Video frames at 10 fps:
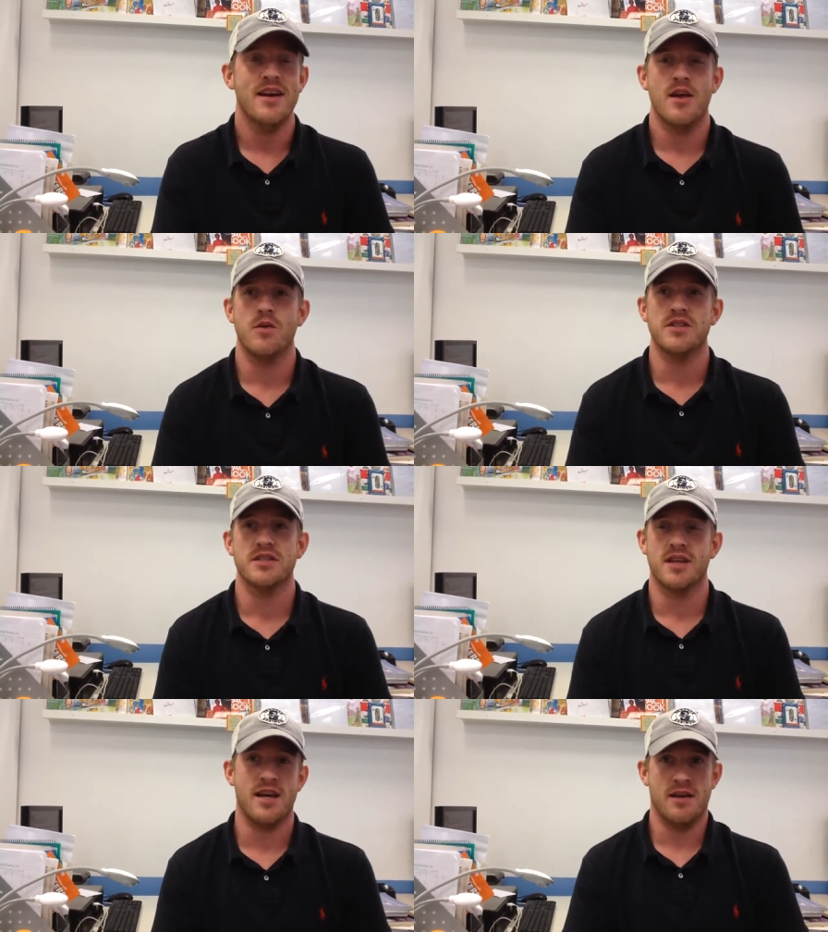It was
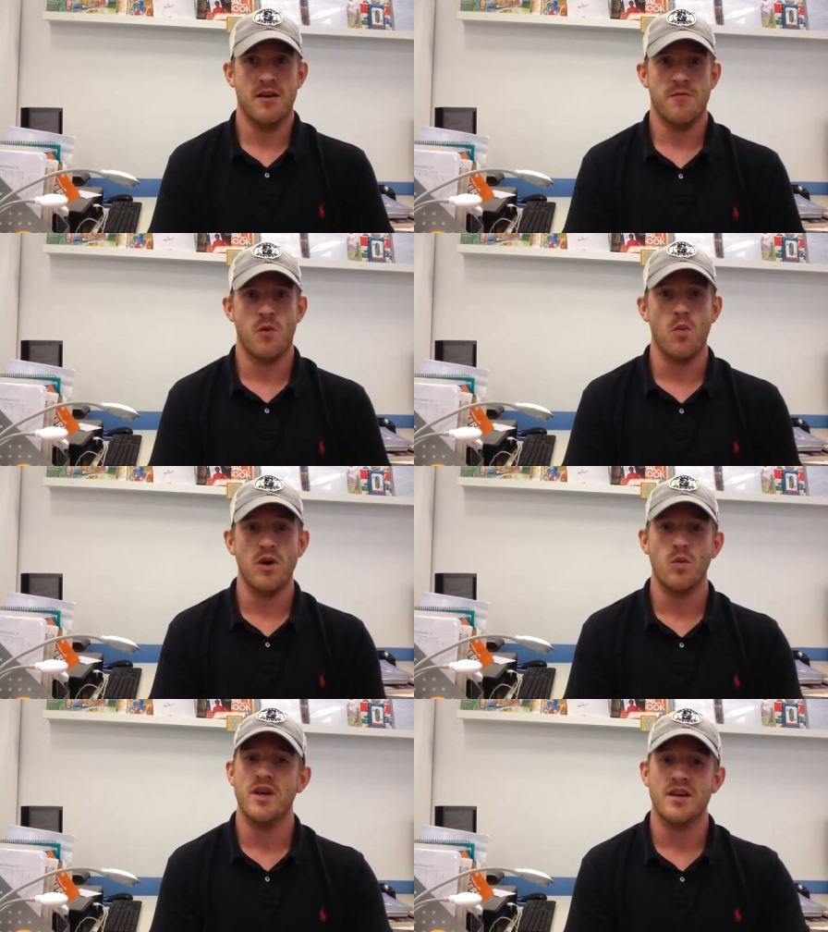just like, from
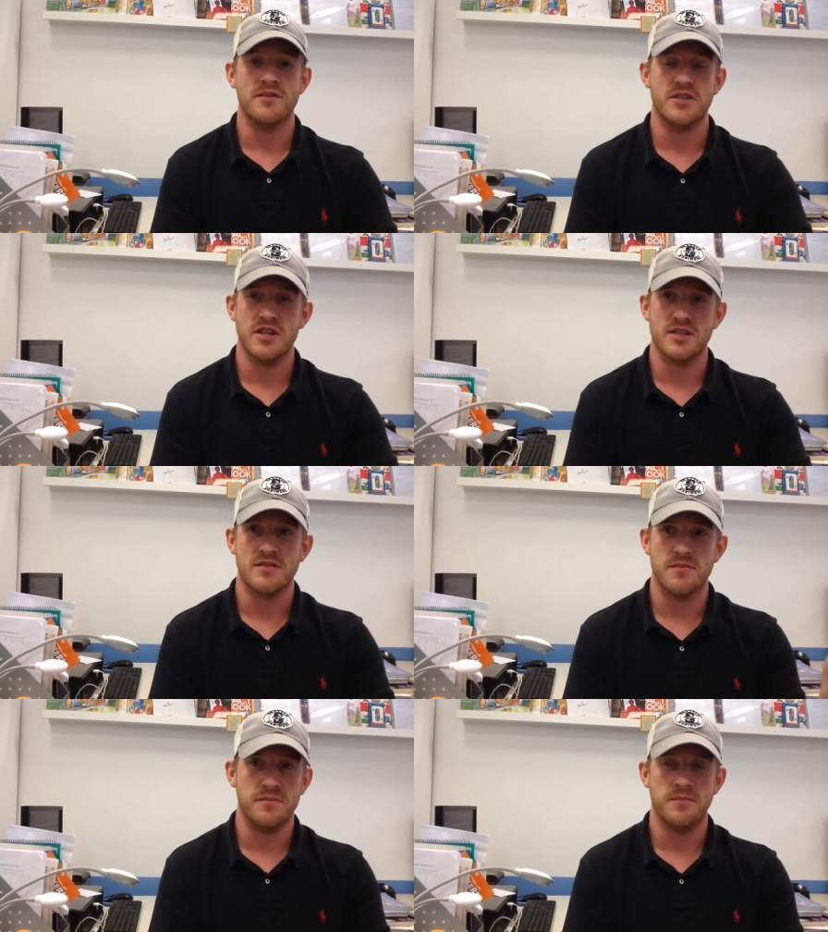1 week of
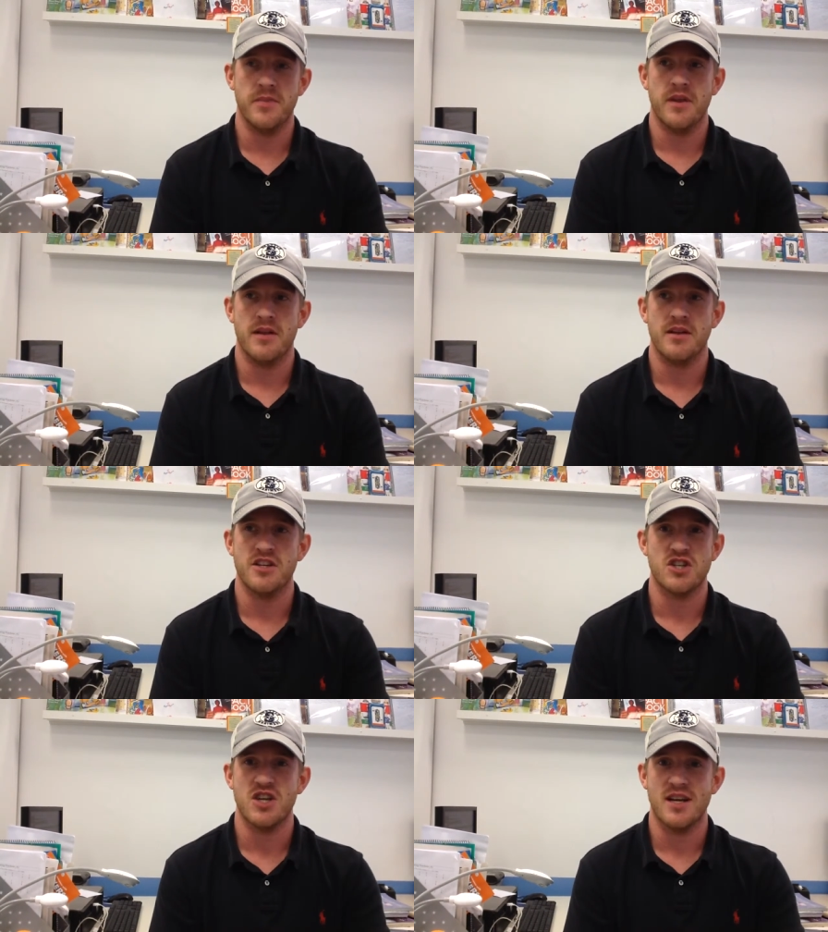they
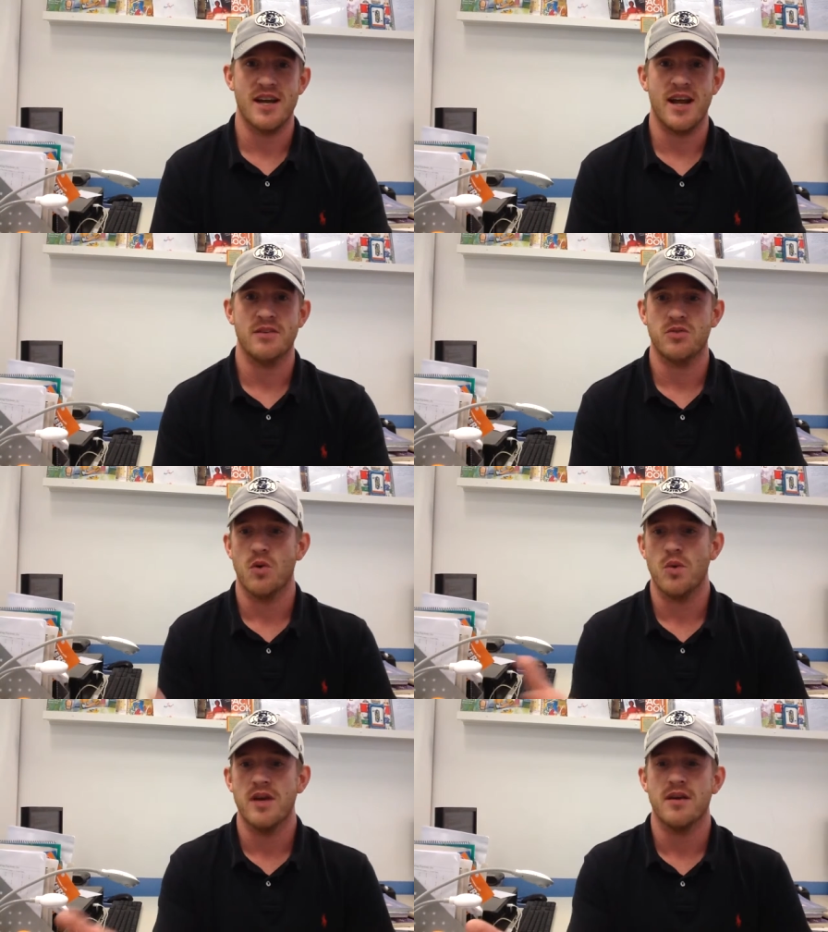just shut down to a
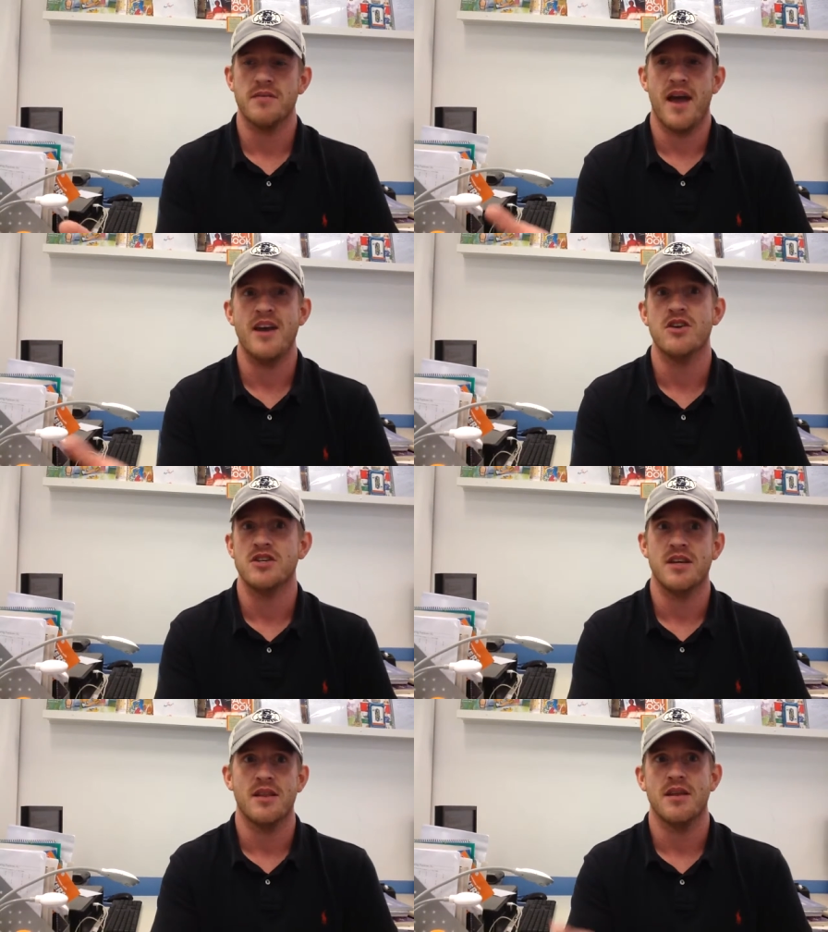week of
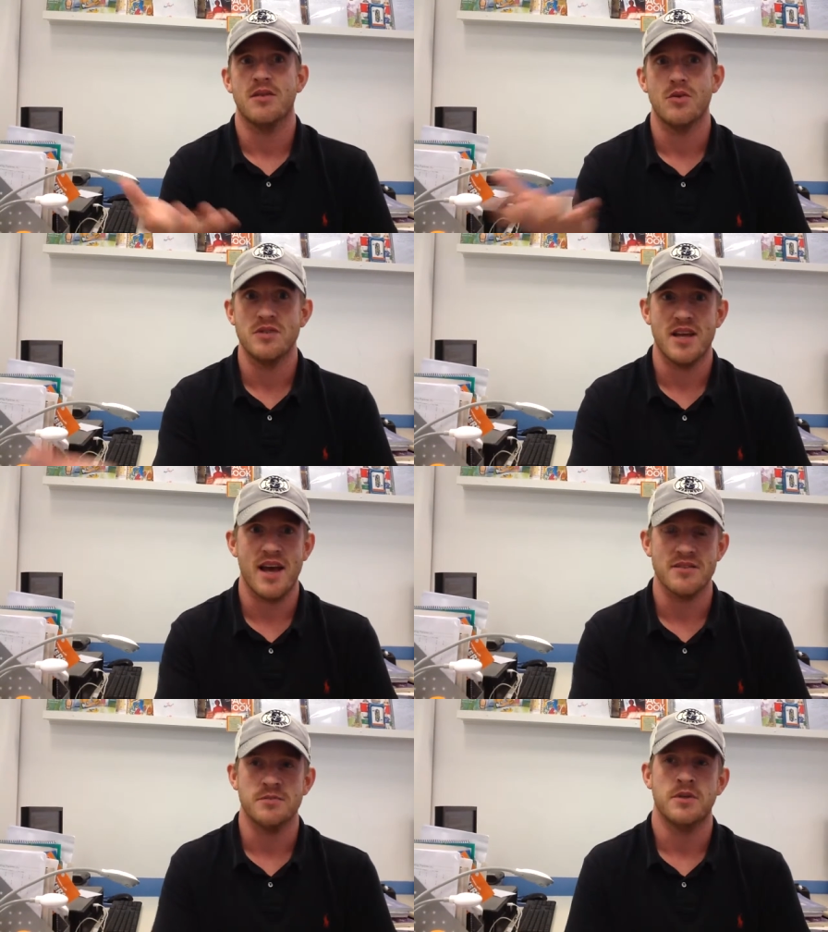energy and
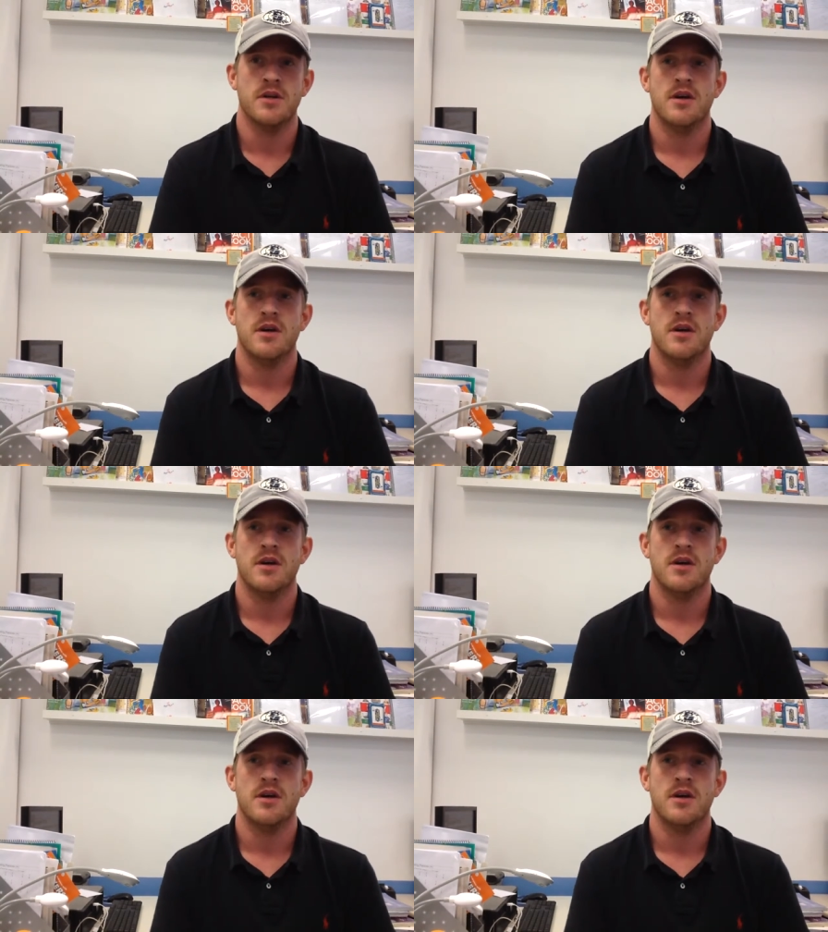enthusiasm.